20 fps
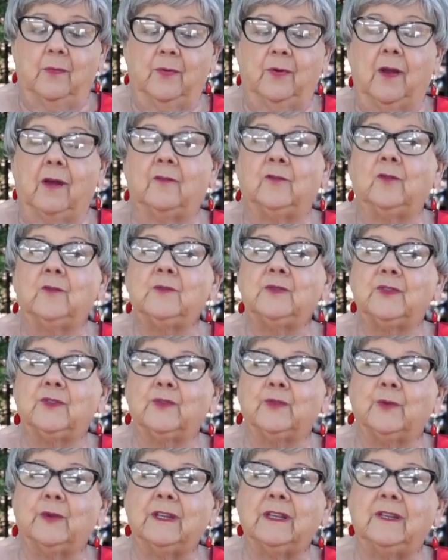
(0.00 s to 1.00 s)
Proverbs
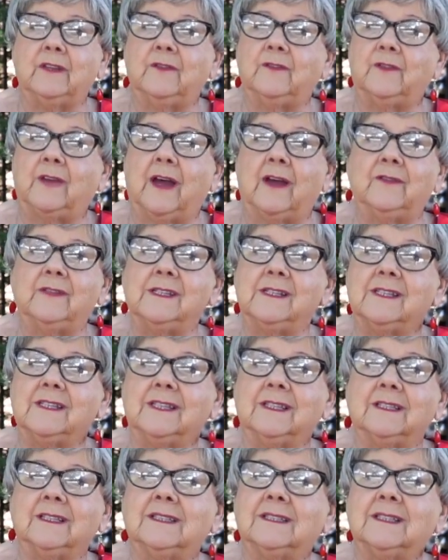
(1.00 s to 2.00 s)

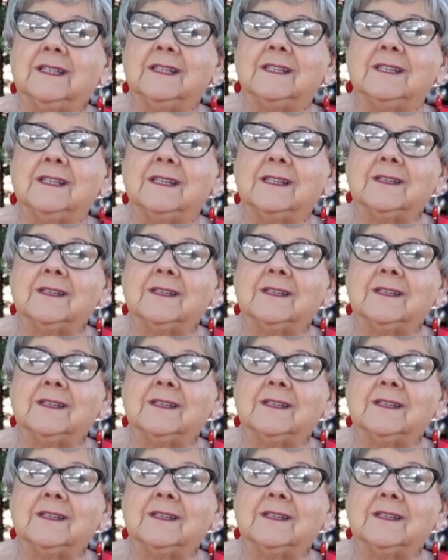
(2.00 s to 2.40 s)
3:5-6 says